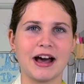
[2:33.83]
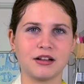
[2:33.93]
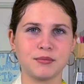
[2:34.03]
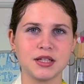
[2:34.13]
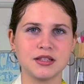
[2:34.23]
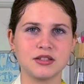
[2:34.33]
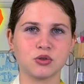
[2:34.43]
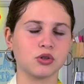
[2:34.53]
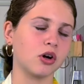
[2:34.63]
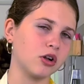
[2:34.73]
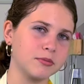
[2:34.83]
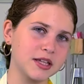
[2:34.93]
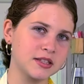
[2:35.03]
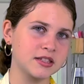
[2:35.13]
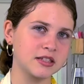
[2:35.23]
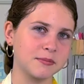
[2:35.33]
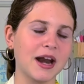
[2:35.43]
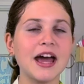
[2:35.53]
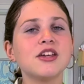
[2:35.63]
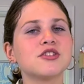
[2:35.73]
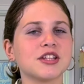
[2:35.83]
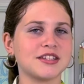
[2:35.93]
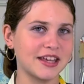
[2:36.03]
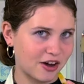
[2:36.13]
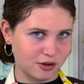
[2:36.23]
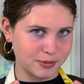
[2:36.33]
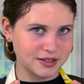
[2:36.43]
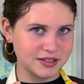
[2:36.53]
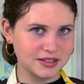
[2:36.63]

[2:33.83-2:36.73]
almonds or almonds, but I usually say almonds.